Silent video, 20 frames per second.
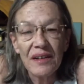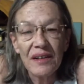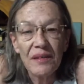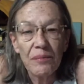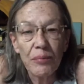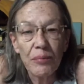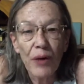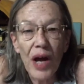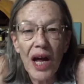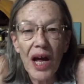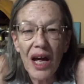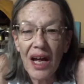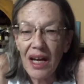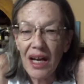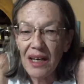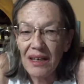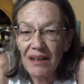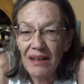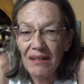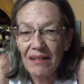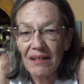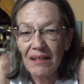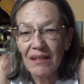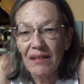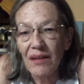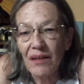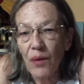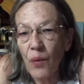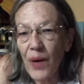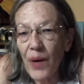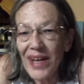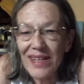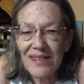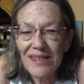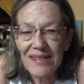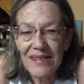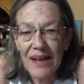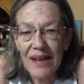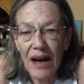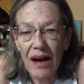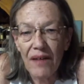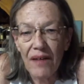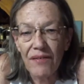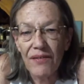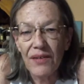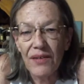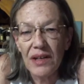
Bread. The white stuff.